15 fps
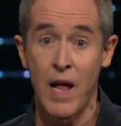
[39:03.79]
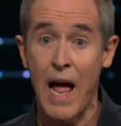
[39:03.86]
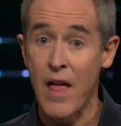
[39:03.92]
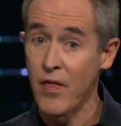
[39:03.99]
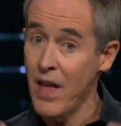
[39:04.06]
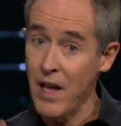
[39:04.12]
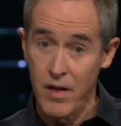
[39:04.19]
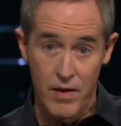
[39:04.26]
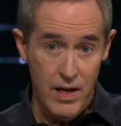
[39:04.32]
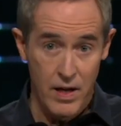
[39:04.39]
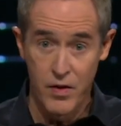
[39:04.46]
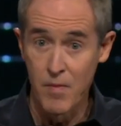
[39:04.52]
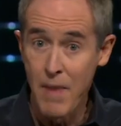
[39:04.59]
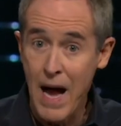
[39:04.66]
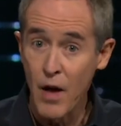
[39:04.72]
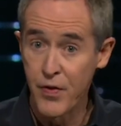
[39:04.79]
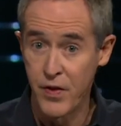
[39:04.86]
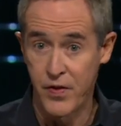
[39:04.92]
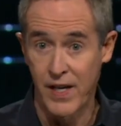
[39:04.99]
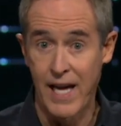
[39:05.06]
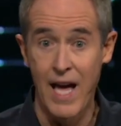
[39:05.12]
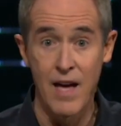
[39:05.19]
And at the mouth
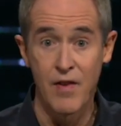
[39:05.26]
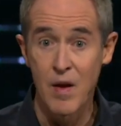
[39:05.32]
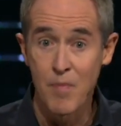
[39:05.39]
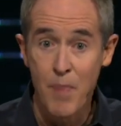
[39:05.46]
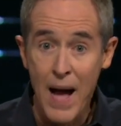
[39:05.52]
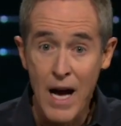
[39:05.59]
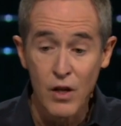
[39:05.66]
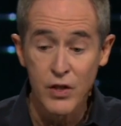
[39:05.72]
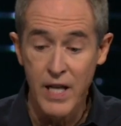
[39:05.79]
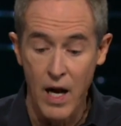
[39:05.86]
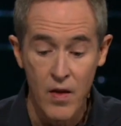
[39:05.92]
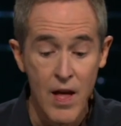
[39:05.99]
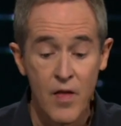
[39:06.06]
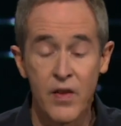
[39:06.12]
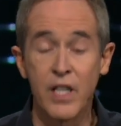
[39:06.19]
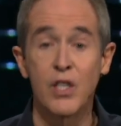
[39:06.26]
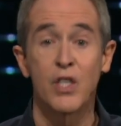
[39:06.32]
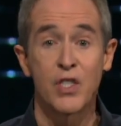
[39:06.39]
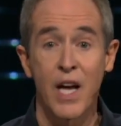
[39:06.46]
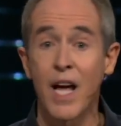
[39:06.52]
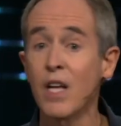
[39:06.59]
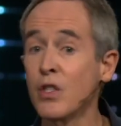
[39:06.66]
of the cave, he bows down. Then he
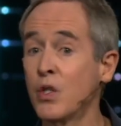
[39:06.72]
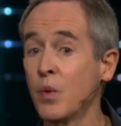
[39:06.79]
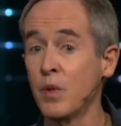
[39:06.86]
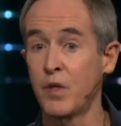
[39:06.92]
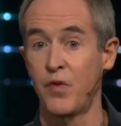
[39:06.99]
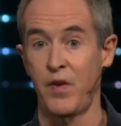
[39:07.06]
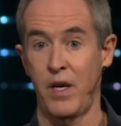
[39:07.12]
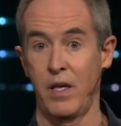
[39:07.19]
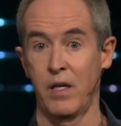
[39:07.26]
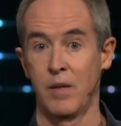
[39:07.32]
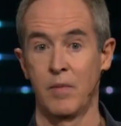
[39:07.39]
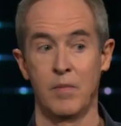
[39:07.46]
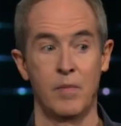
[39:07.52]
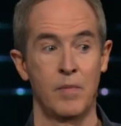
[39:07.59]
stands to his feet.